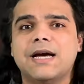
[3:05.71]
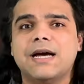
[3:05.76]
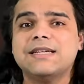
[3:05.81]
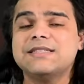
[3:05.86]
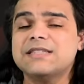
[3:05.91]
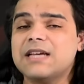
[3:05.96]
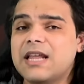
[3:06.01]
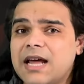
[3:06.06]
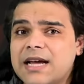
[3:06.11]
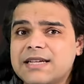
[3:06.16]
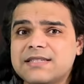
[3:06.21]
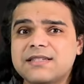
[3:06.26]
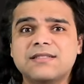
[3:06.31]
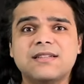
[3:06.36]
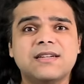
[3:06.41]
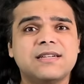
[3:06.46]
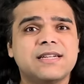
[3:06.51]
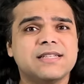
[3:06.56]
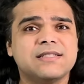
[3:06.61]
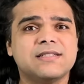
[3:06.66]
As
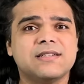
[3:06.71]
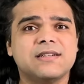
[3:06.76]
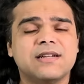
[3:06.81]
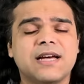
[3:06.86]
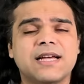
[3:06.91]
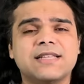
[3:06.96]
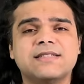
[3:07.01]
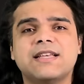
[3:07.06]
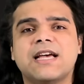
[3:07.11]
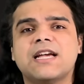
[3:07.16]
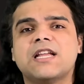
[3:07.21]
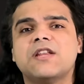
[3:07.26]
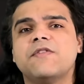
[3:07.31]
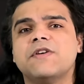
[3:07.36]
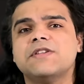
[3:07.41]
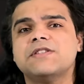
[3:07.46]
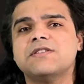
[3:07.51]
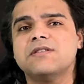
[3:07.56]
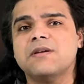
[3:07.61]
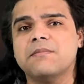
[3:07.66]
alliances are tested and
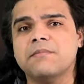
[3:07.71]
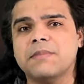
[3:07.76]
sacrifices are